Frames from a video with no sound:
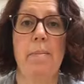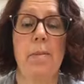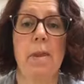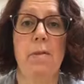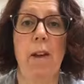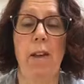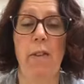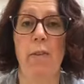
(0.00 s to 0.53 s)

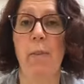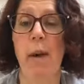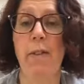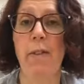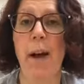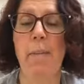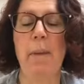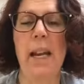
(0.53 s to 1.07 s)
the rest of my
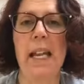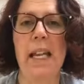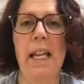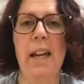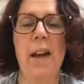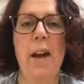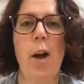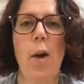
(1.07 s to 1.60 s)
family
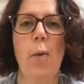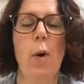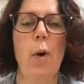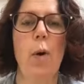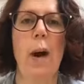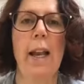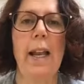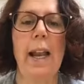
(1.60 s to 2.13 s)
were
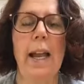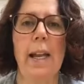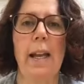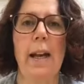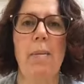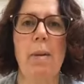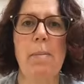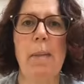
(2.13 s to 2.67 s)
quite late
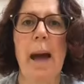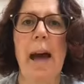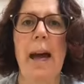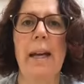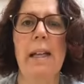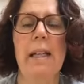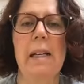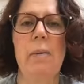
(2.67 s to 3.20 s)
coming
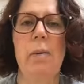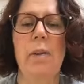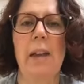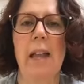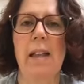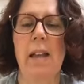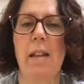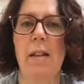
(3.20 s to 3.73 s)
back, and it was
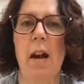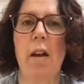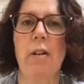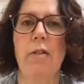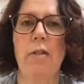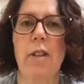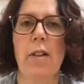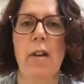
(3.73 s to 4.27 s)
getting
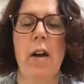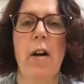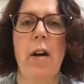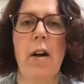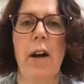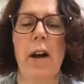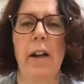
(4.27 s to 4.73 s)
darker and darker.